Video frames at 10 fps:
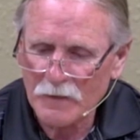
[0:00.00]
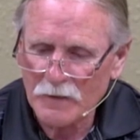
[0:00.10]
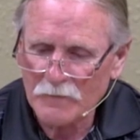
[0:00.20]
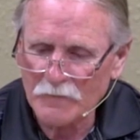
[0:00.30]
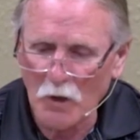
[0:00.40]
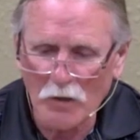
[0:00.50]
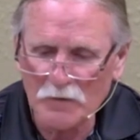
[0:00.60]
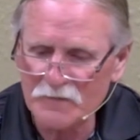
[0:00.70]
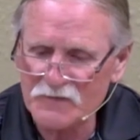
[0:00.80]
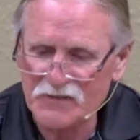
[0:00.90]
For all
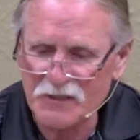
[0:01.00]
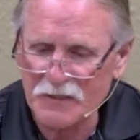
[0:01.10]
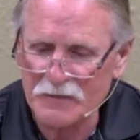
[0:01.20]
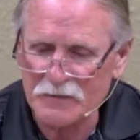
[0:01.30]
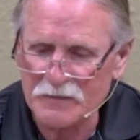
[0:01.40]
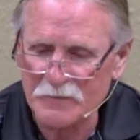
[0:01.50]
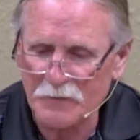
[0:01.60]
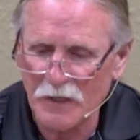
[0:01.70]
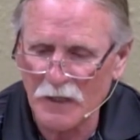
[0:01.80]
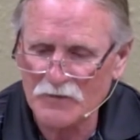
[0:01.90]
of the sins of
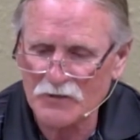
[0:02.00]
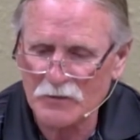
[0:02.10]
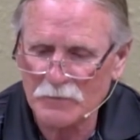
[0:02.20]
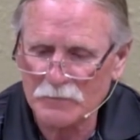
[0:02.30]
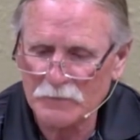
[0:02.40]
Baasha